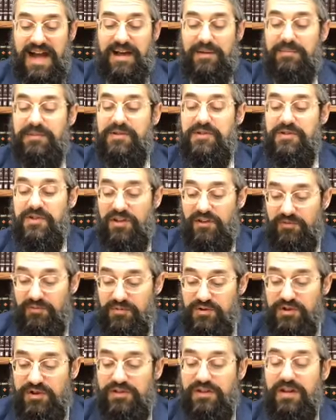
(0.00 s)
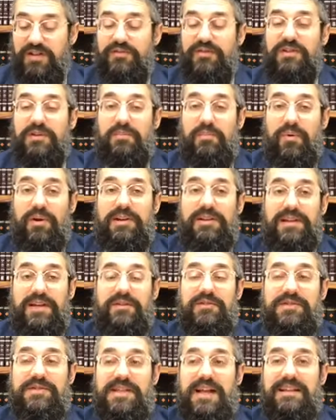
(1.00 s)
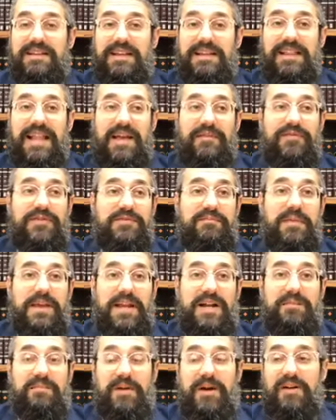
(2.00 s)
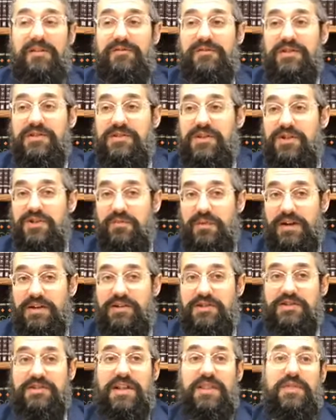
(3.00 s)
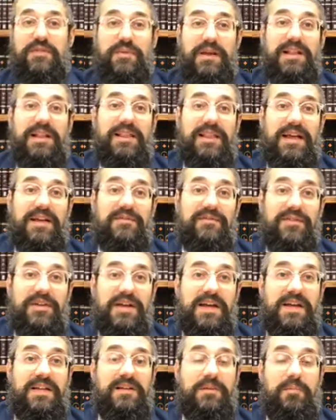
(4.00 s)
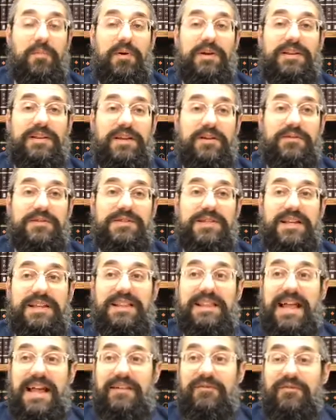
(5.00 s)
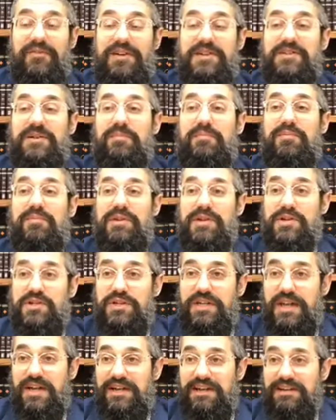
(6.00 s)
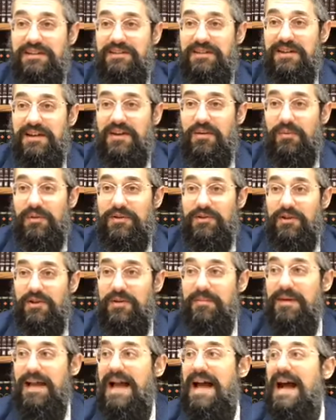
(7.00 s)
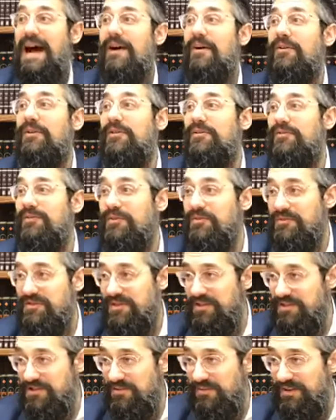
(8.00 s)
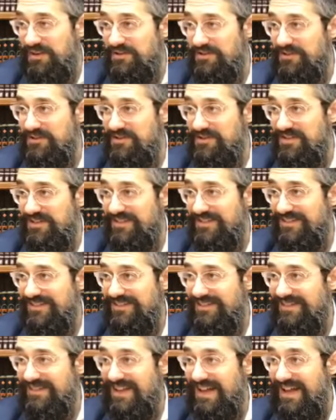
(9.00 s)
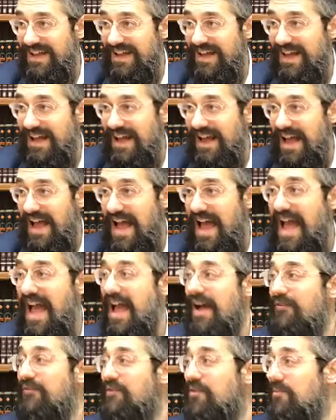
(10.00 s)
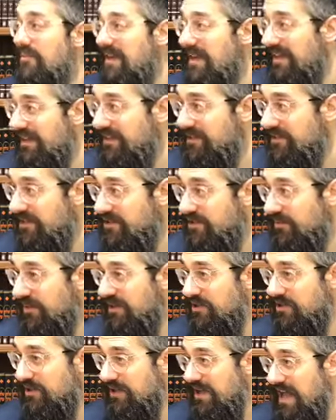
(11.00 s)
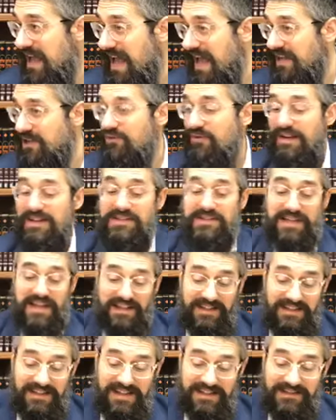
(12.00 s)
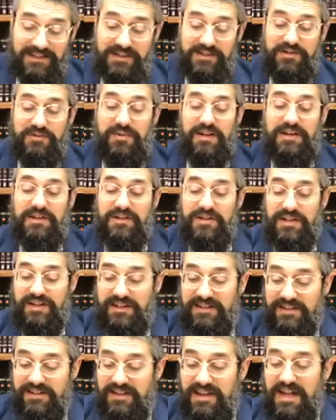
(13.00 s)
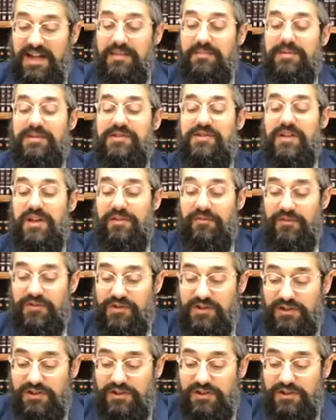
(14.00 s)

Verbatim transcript: The point here is not that life is made up of the situations that threaten life. The point here is that life is appreciated when you come out of those situations. After being in the situation and transcending that situation, is talk